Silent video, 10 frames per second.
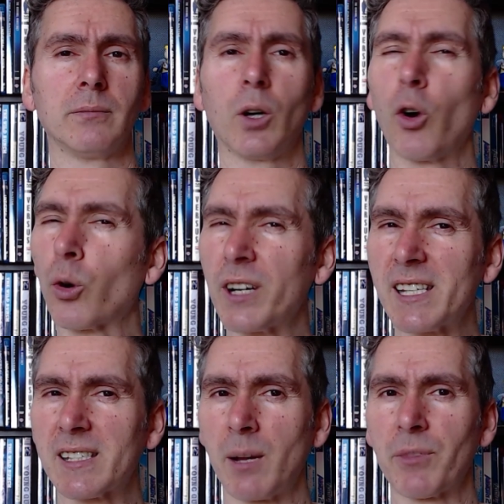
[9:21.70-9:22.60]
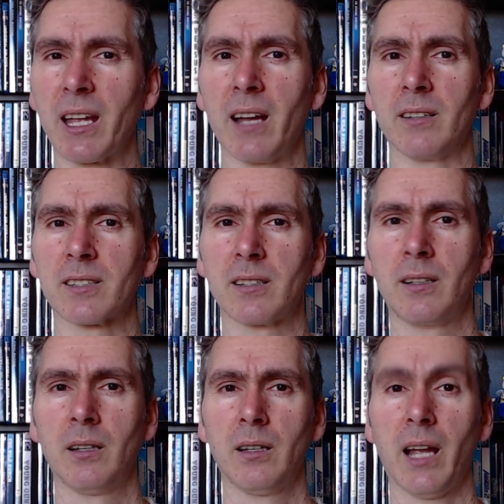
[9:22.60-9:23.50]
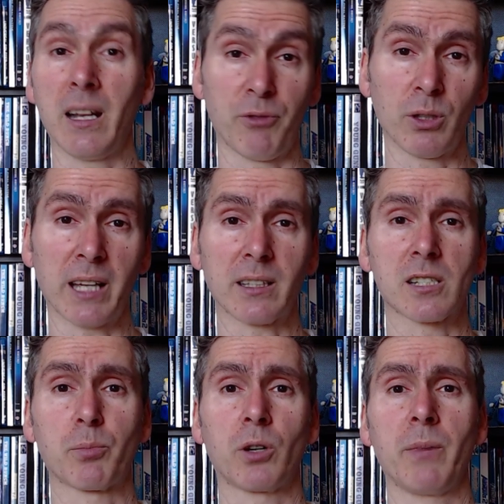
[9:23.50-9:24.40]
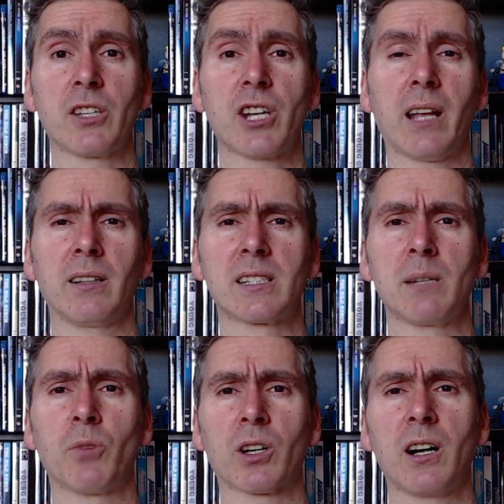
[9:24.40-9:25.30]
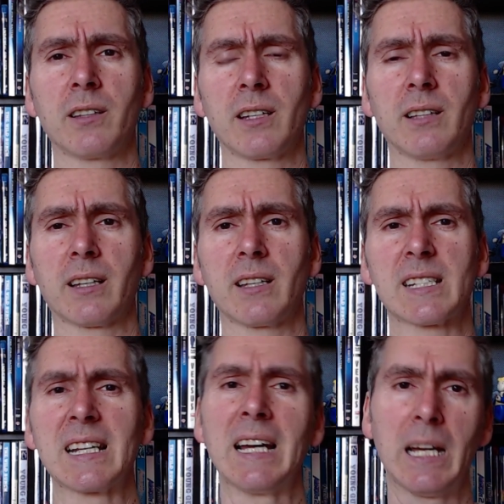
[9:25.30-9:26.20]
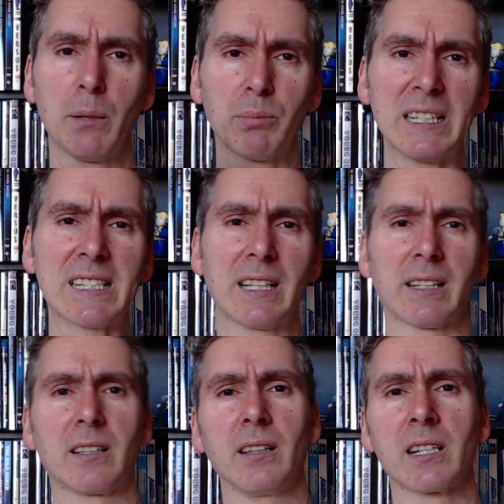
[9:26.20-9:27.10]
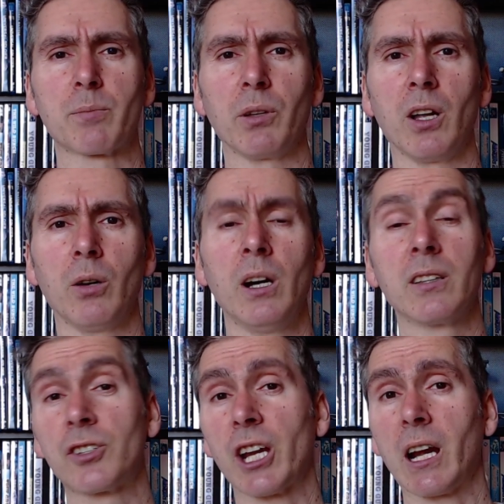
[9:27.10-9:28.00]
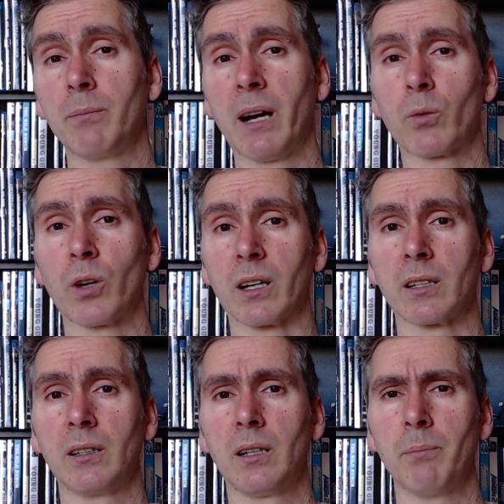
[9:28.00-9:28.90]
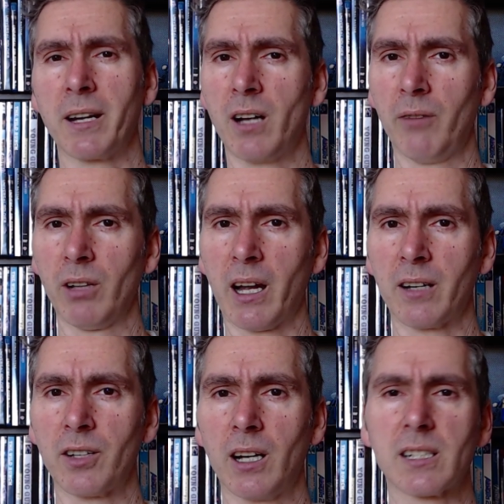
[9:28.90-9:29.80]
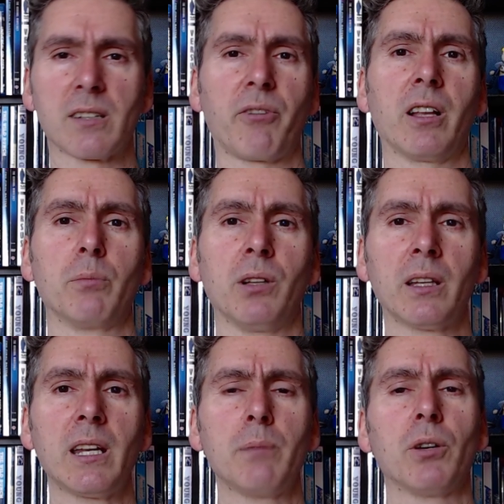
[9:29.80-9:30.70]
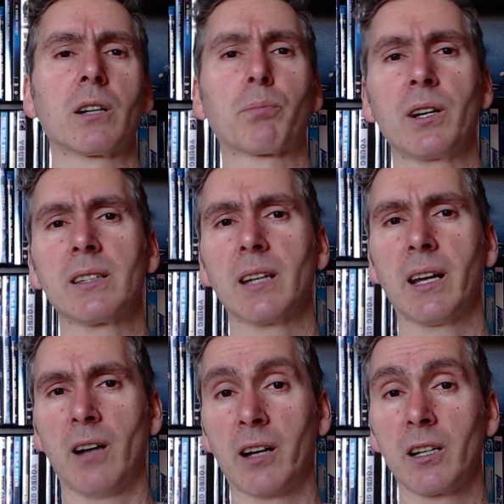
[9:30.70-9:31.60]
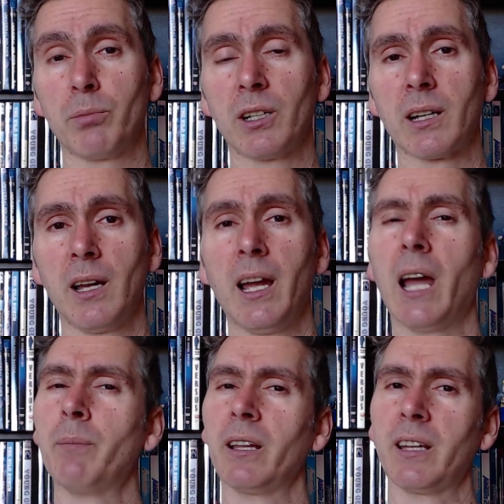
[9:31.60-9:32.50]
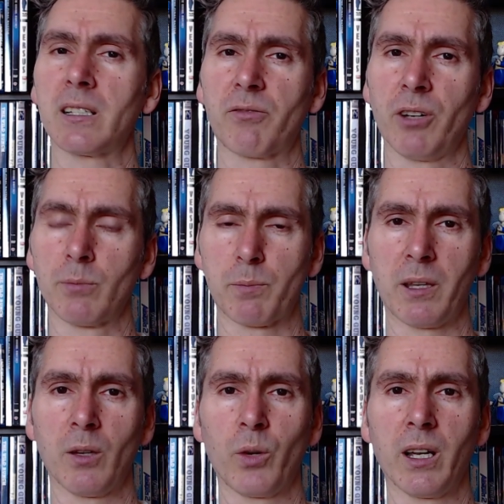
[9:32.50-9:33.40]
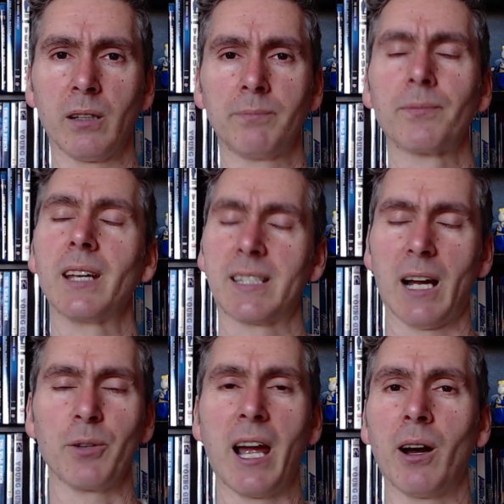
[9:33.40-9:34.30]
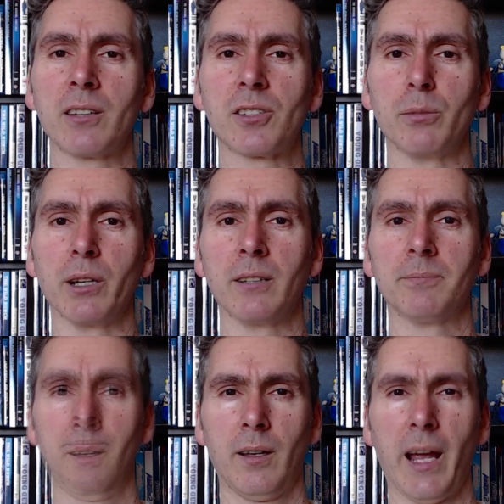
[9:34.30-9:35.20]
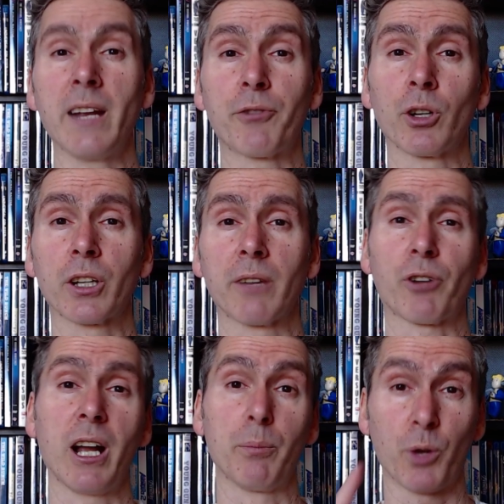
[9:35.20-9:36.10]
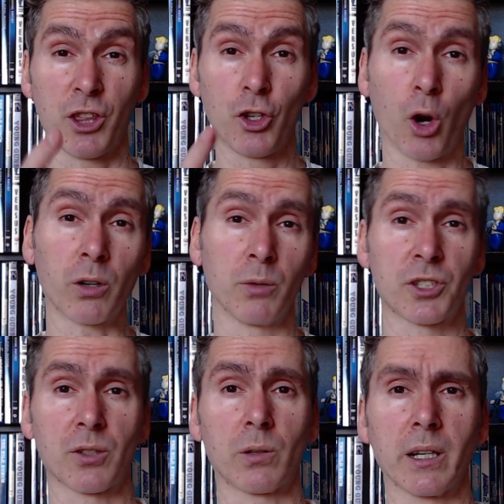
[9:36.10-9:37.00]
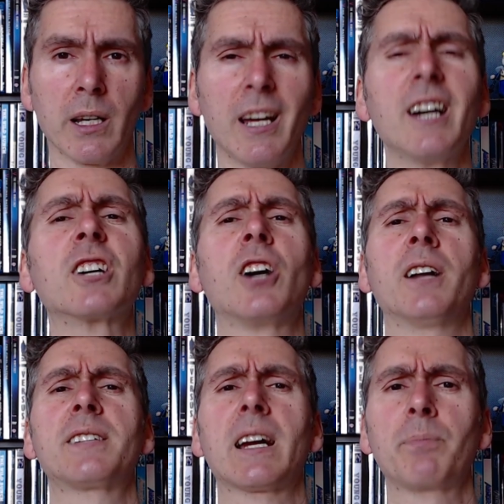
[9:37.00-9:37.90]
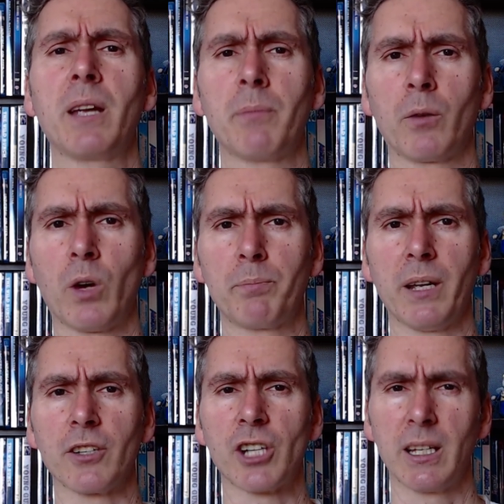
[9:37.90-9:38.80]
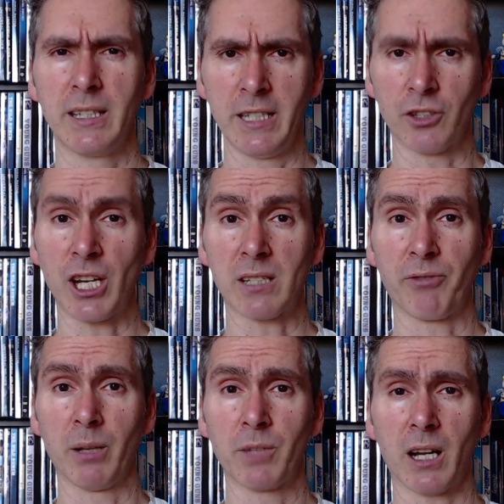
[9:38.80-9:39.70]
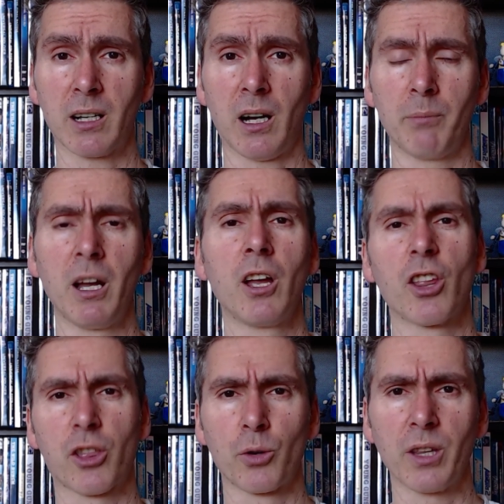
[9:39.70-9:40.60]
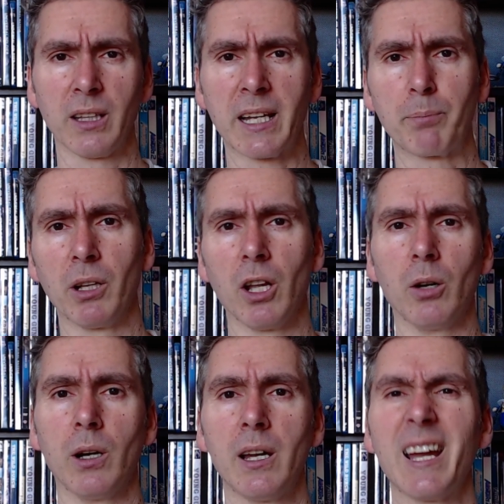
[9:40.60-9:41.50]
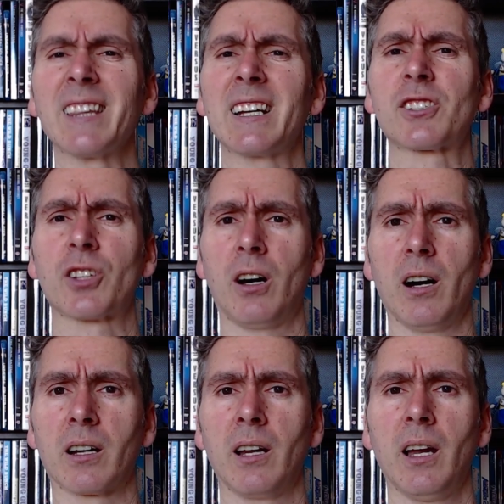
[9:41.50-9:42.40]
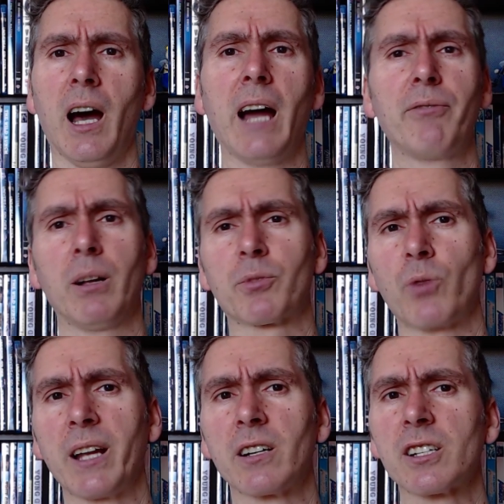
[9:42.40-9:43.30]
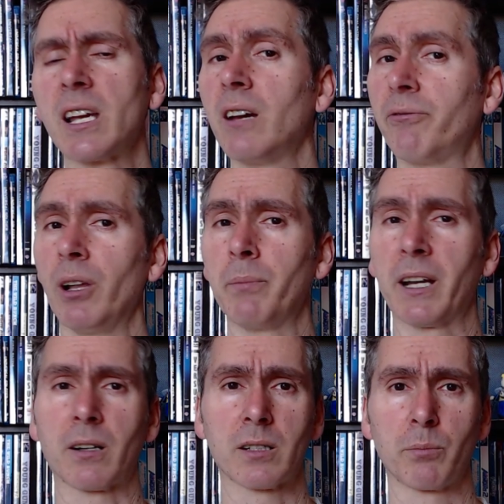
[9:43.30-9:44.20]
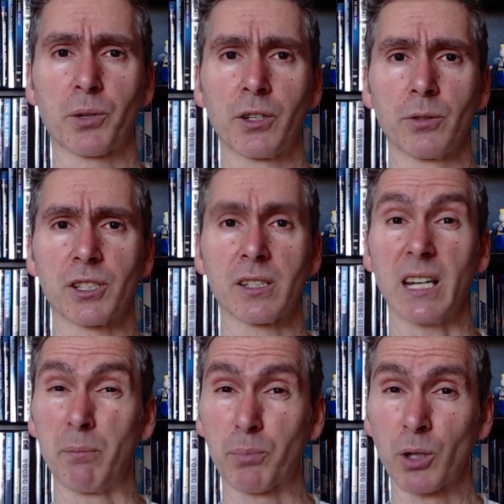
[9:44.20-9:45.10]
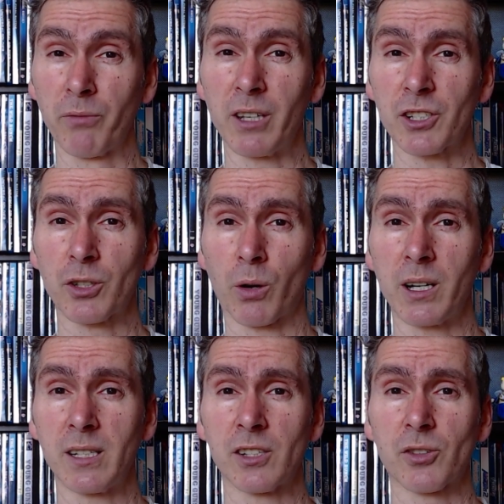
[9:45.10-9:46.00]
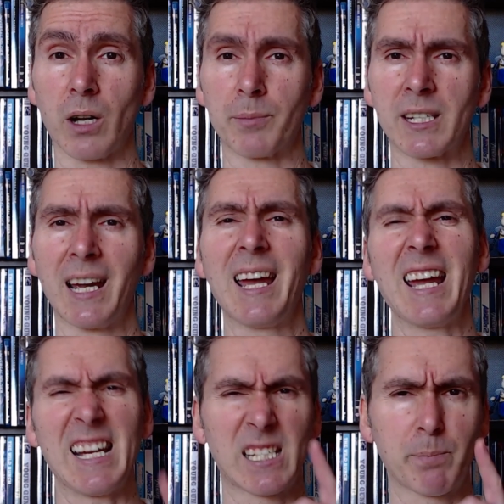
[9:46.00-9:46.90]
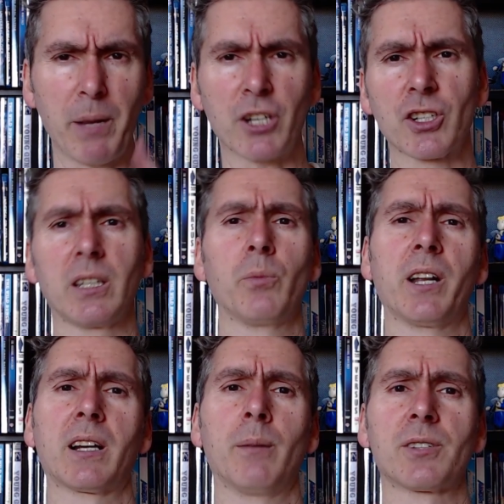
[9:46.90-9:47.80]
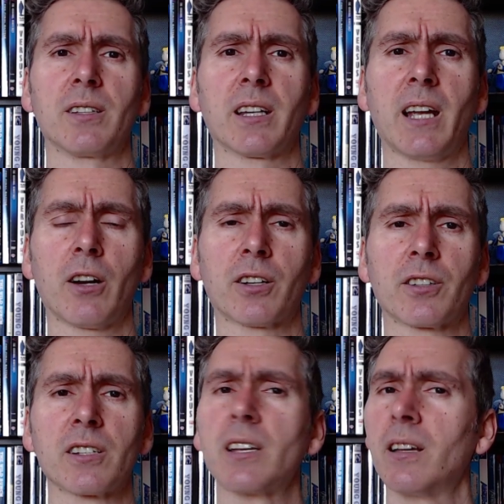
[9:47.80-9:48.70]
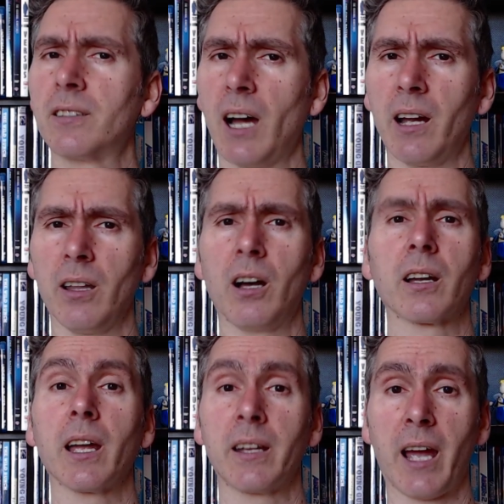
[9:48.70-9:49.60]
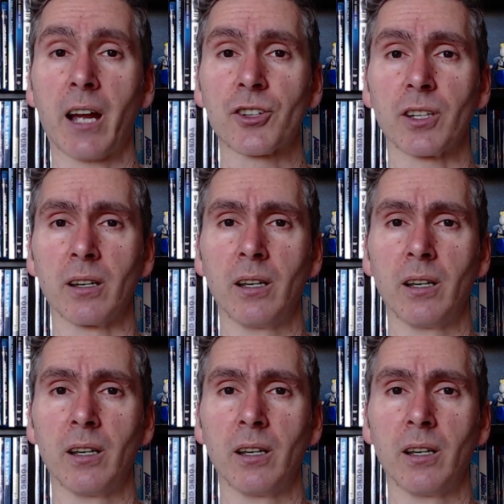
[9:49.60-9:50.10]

Or is it something else? And if you'd like to support my channel and see more content like this, please click the links below to check out my work. My novel Iron Dogs is available in ebook, print, and audiobook, and my latest film Spin the Wheel is out now on Tubi. And if you're looking for help with your own story, contact me on my webpage, neilchasefilm.com, through the link below, and let's talk. I've helped writers, filmmakers, and producers improve their stories and scripts, especially when it comes to the characters, dialogue, and action.